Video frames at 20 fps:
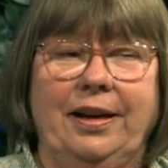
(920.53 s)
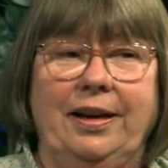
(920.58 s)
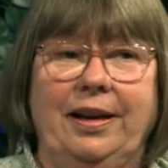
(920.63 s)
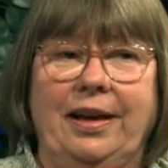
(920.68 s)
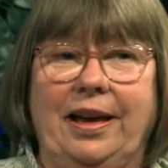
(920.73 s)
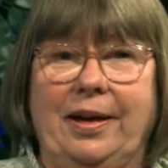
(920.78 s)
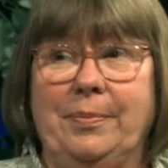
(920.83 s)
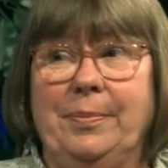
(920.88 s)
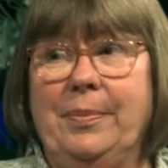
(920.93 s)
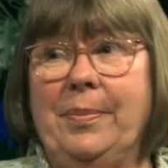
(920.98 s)

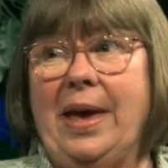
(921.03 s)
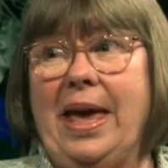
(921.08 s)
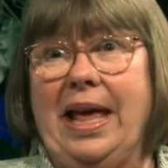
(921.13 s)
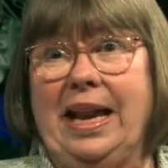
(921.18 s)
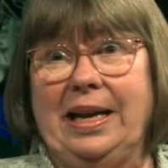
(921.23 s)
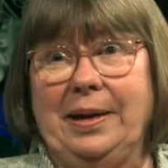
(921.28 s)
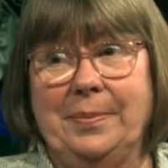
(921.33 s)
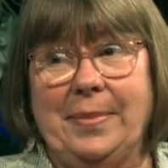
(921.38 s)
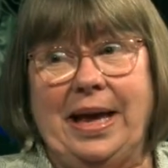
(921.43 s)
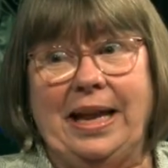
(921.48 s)
Okay. And
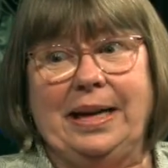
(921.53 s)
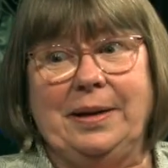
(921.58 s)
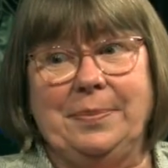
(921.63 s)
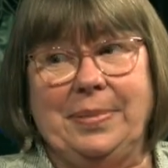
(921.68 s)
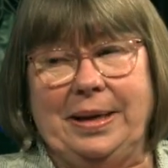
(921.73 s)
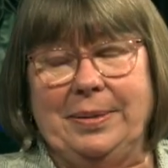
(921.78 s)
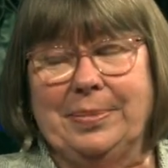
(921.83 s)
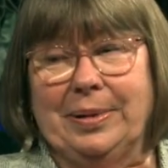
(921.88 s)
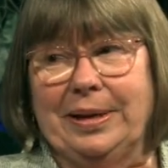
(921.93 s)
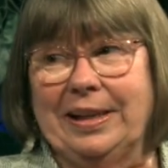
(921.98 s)
many, many
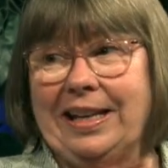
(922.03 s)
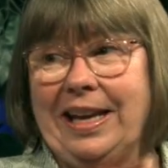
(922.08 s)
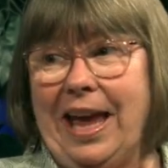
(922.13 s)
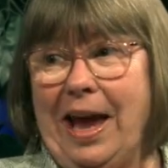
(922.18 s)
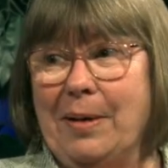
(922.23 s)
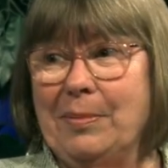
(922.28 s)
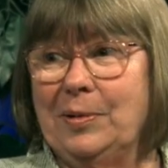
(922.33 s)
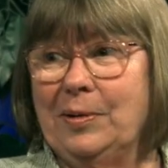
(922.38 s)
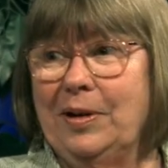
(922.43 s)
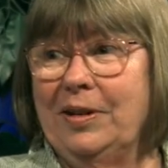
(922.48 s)
people in
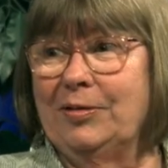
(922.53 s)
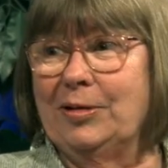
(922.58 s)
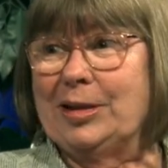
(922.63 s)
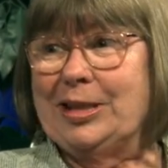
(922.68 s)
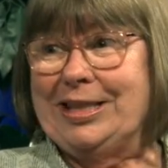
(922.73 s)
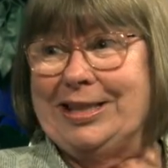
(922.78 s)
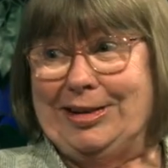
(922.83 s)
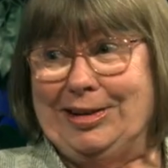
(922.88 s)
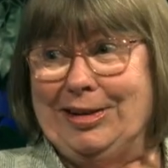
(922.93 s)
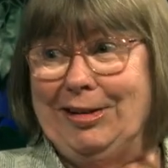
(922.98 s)
Campbell River
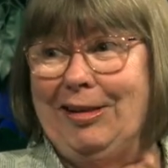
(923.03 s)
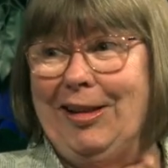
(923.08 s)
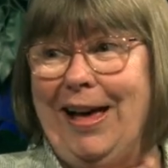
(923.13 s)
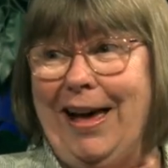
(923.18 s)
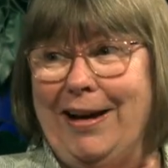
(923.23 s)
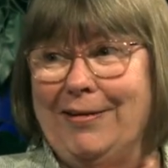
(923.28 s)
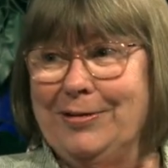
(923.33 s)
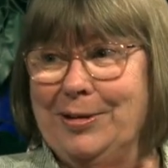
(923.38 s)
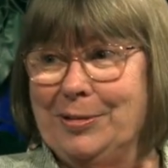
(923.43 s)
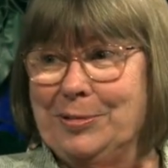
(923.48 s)
still
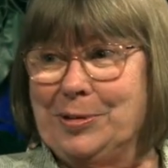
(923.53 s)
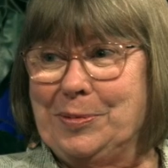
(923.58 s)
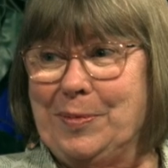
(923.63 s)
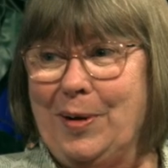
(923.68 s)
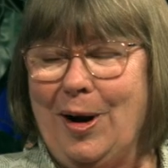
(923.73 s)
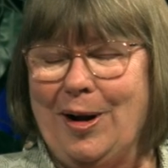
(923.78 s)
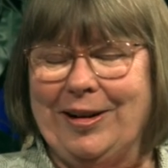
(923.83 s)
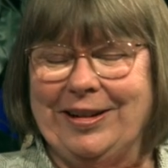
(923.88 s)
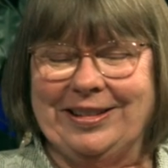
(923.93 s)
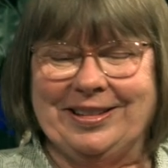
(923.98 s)
have those
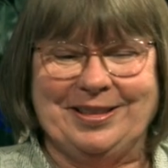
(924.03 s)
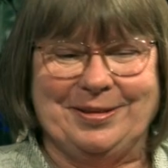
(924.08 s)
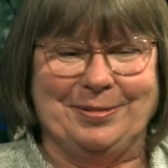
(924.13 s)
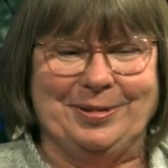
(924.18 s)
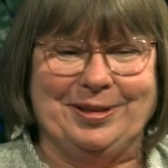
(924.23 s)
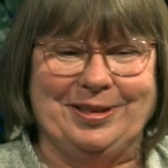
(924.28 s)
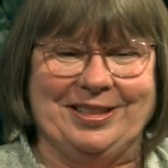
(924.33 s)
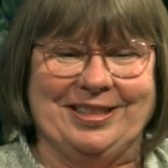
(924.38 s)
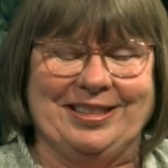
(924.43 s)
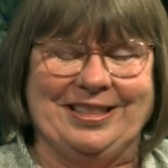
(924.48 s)
products,
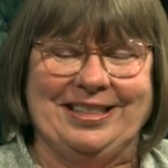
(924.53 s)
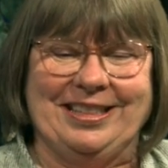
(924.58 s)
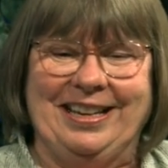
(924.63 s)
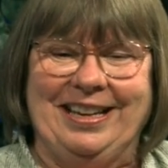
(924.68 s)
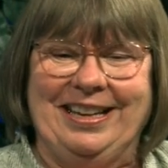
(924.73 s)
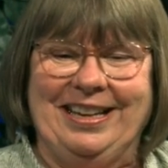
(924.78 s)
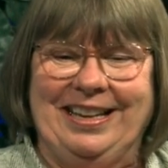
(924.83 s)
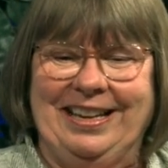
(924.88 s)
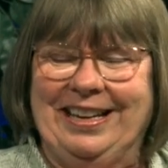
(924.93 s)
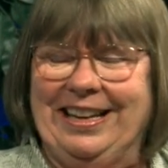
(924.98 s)
which is
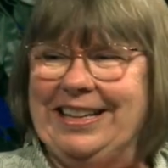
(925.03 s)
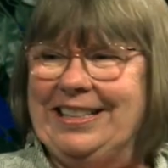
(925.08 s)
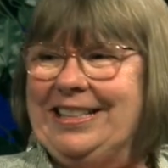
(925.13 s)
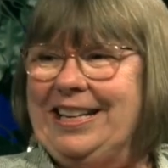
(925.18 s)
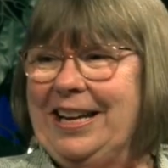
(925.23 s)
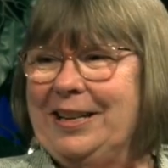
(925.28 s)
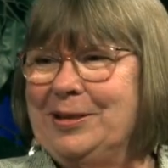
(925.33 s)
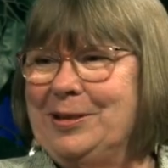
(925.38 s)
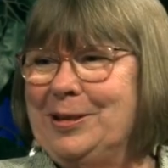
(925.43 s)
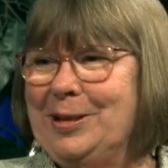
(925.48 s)
a
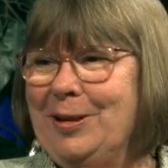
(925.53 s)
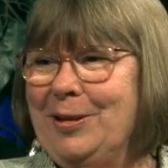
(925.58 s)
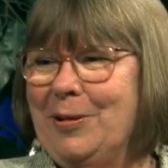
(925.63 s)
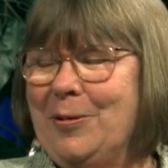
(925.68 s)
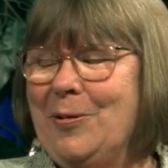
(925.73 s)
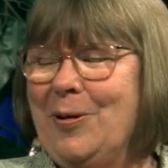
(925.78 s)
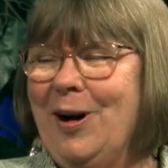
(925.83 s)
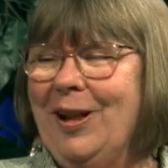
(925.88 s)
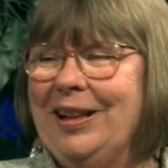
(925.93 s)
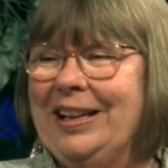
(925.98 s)
test to the
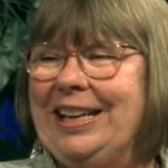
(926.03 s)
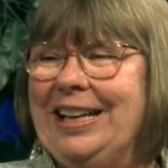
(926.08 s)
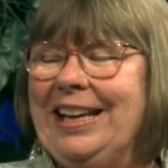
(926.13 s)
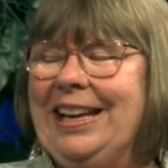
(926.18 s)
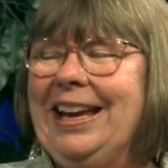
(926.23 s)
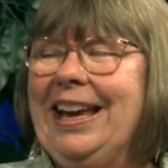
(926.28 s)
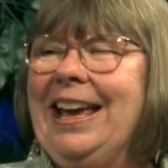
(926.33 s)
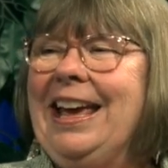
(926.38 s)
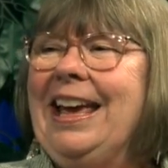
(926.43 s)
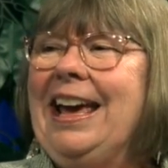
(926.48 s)

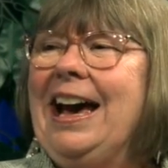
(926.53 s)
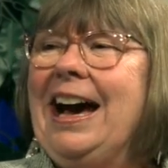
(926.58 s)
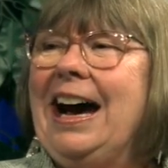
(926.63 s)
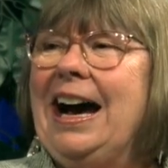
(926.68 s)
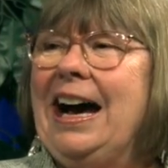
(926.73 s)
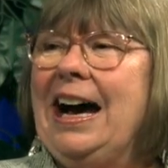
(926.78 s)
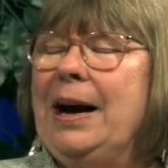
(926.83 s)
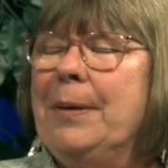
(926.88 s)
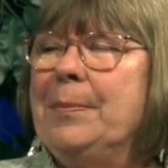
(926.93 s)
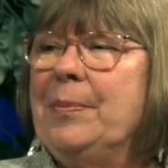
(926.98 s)
quality.
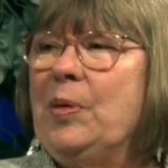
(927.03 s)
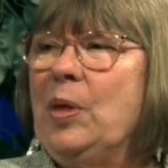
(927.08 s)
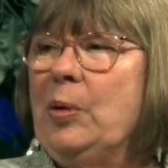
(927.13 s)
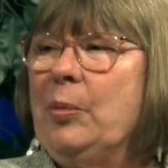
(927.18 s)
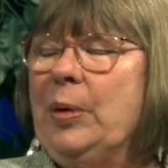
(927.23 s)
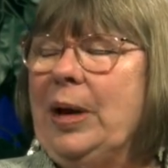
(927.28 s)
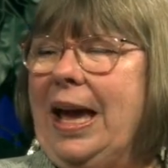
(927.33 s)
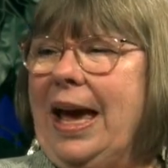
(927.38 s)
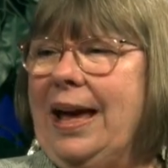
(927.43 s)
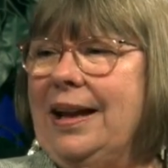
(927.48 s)
Um,
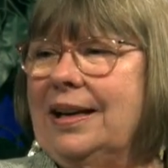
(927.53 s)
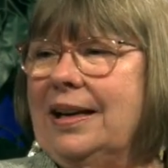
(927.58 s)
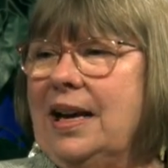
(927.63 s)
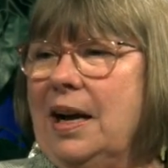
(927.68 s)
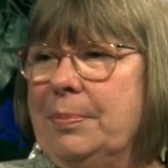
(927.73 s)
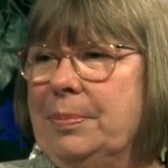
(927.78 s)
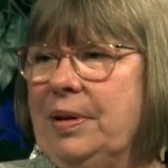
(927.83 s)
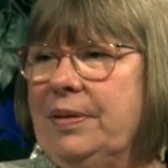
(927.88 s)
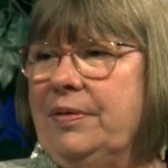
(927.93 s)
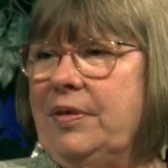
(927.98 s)
we had a
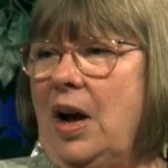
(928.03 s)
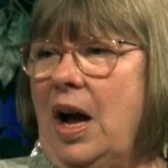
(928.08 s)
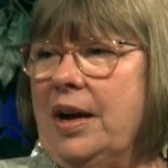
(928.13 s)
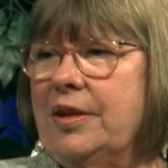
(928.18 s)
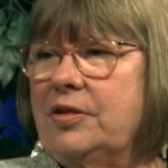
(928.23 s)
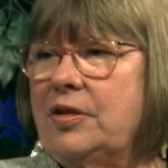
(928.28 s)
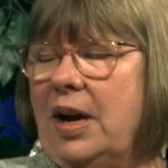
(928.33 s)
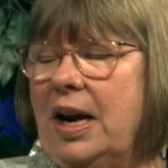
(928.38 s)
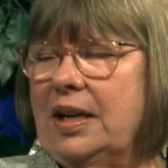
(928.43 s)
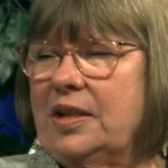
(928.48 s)
couple of
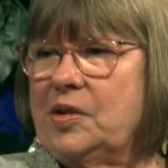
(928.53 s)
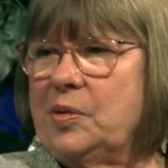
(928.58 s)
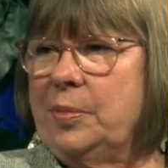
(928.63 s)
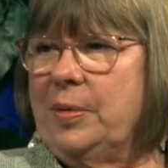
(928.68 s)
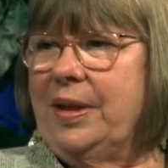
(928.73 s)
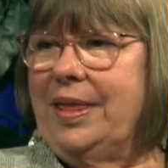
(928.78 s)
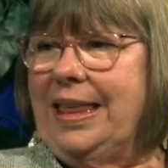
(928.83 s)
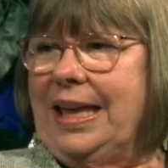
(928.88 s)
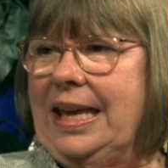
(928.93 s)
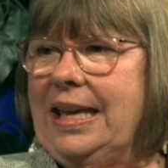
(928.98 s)
contracts
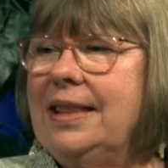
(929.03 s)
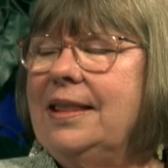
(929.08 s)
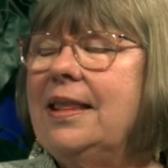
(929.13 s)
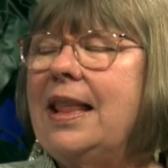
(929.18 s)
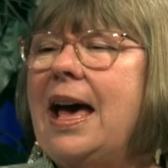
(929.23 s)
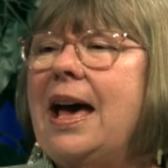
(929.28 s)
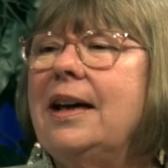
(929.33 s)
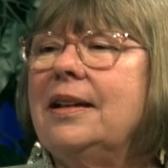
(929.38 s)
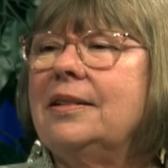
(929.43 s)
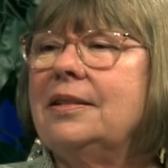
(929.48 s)
within
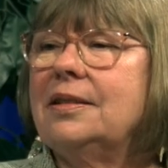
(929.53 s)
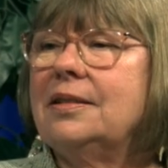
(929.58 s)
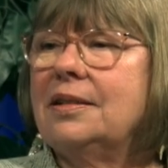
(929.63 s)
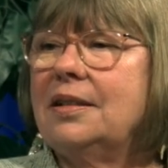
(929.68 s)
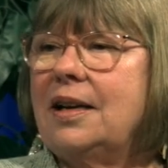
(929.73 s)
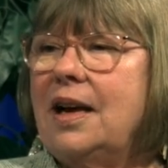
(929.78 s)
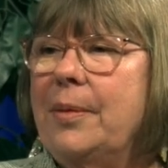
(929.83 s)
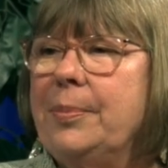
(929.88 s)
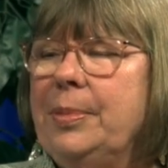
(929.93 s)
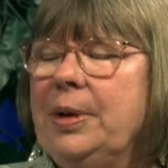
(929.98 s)
that
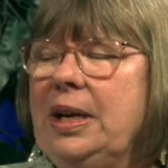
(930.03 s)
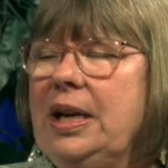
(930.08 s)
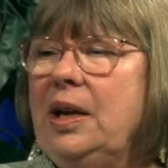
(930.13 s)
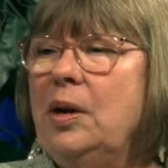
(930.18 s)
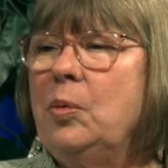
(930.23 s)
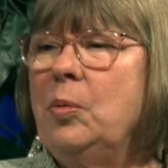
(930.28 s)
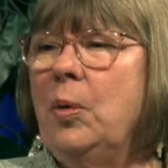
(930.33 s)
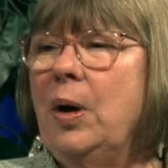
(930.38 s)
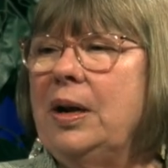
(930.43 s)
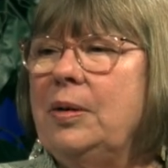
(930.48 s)
company,
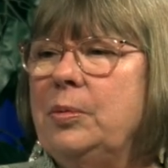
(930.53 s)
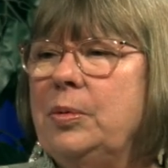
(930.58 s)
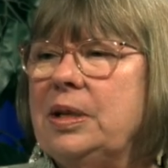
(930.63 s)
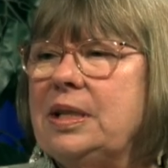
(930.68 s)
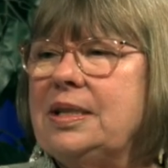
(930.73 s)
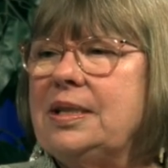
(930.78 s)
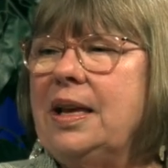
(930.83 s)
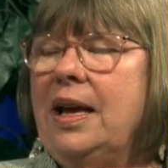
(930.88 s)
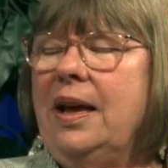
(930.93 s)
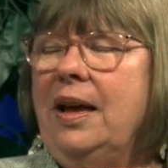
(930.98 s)
and one
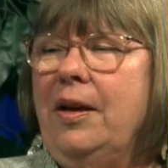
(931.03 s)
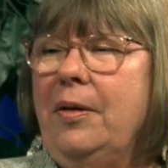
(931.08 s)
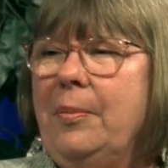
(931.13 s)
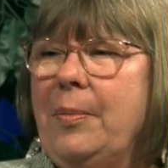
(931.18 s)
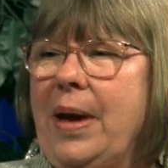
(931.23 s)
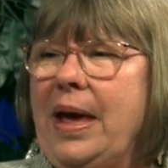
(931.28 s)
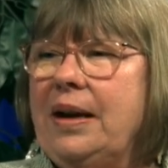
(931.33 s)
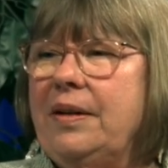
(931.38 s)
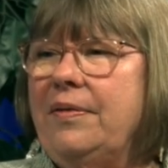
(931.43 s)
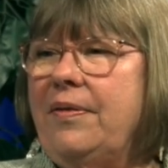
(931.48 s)
was
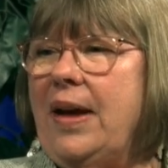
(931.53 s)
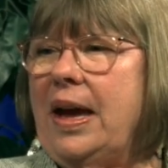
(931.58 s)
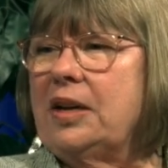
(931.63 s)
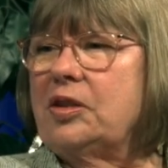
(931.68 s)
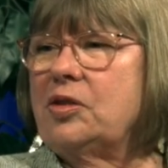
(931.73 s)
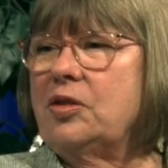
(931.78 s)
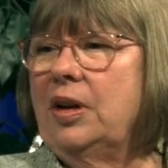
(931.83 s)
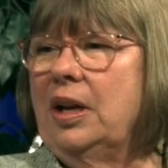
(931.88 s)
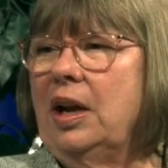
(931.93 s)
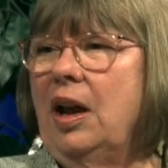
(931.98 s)

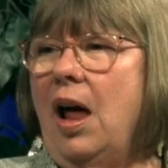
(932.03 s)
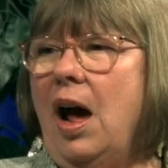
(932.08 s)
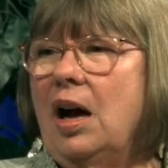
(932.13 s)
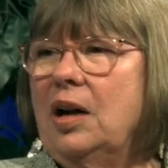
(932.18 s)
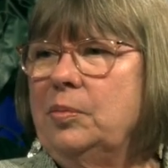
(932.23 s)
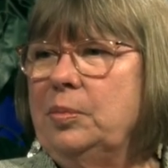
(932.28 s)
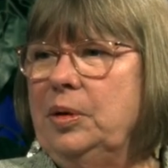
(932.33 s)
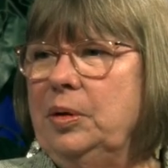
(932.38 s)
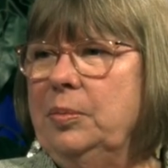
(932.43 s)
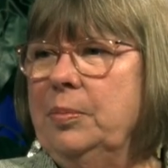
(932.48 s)
manufacturing
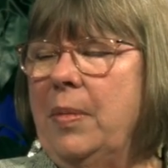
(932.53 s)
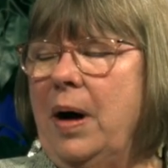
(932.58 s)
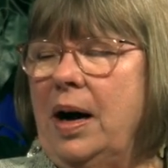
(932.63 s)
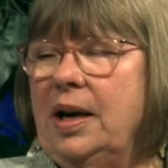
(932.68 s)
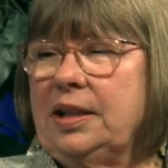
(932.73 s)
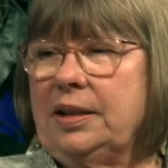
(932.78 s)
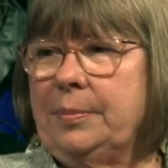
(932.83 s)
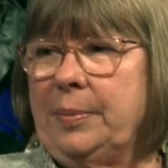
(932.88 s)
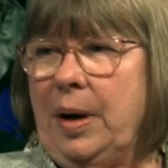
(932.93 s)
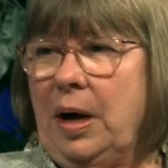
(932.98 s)
log boom
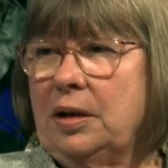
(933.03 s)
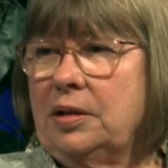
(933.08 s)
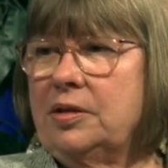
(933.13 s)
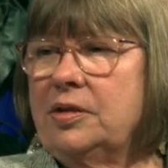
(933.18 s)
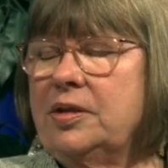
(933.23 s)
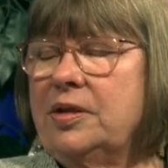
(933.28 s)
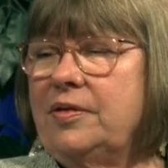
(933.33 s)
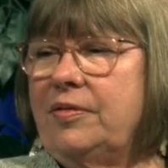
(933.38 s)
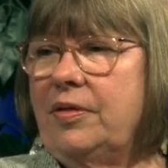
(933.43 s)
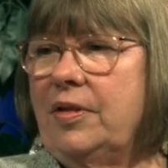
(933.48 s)
mar
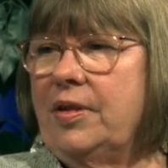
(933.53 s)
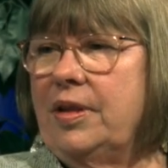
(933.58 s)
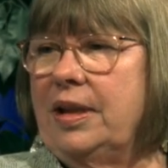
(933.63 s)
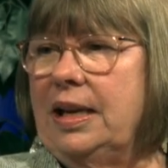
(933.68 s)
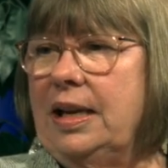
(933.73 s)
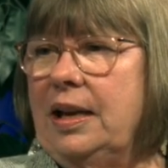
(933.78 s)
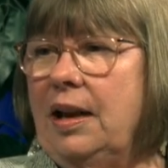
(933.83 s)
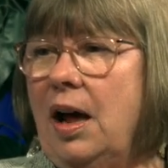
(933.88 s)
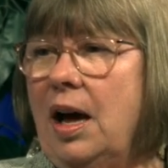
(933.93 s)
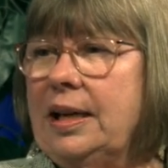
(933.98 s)
markers for
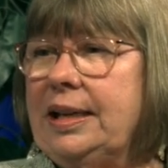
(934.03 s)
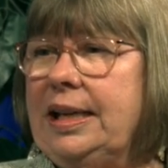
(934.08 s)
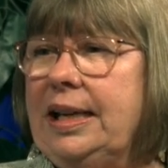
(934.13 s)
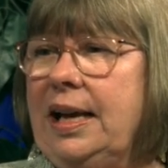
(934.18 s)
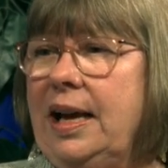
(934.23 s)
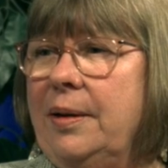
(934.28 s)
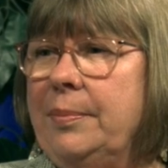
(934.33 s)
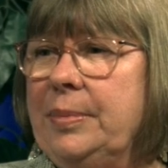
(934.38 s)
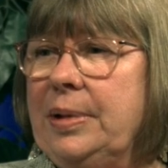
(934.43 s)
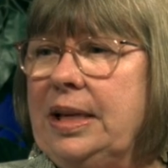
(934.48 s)
the logging
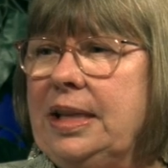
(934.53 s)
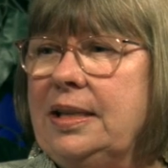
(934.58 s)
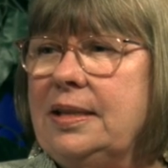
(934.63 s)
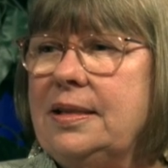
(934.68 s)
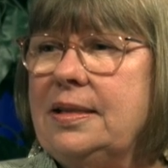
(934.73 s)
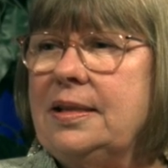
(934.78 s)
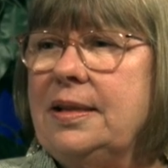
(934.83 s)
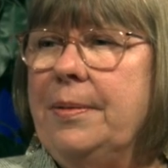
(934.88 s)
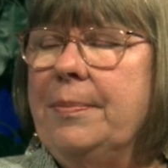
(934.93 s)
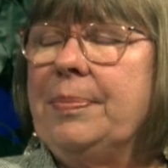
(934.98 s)
companies.